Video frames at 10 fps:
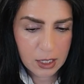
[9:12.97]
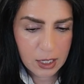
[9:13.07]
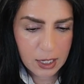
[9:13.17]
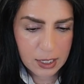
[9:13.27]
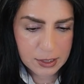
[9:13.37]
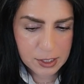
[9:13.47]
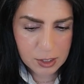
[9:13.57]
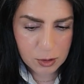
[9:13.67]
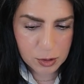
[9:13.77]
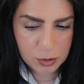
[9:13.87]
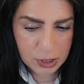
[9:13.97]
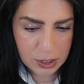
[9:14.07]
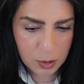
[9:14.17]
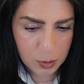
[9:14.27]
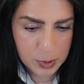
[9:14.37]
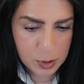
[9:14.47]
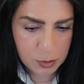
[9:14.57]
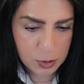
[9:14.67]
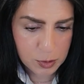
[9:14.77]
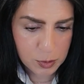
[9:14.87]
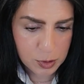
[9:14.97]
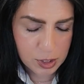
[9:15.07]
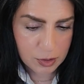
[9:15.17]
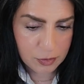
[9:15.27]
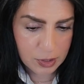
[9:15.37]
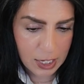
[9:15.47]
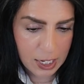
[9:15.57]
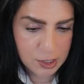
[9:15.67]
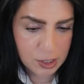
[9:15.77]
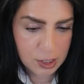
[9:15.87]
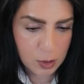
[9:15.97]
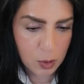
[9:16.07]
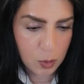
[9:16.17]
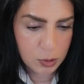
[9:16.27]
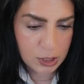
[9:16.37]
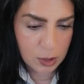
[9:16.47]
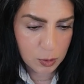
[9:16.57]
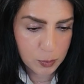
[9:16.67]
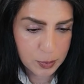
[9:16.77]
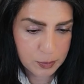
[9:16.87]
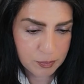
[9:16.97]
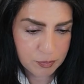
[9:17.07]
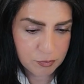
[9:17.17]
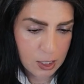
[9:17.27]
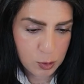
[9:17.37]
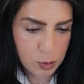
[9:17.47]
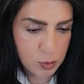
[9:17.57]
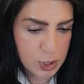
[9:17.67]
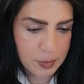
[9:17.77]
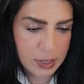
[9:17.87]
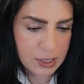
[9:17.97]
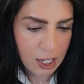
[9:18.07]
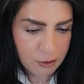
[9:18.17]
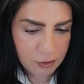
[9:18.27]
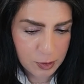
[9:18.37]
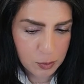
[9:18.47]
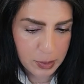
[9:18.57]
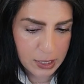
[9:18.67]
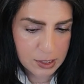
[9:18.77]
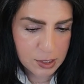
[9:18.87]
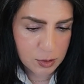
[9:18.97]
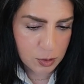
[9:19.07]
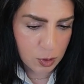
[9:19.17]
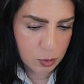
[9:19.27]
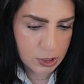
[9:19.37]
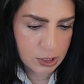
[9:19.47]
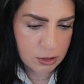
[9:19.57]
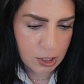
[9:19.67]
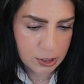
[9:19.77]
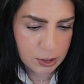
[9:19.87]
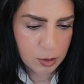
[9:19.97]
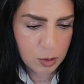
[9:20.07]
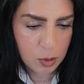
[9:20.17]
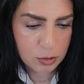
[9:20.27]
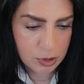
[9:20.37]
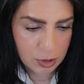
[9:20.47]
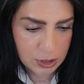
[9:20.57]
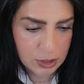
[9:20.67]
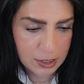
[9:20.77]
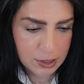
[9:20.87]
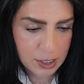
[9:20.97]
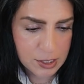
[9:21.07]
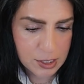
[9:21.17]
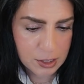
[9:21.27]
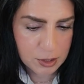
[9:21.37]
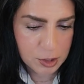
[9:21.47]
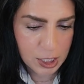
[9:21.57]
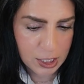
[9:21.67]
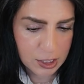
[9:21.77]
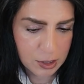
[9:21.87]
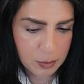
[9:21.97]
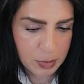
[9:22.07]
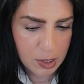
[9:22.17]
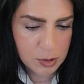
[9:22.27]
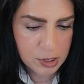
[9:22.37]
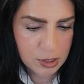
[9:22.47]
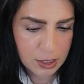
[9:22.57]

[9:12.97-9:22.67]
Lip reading: And this is also in the loop. So you start with agentic coding loop. You spend a few minutes coding, writing the code, run and test it, and check it in the browser,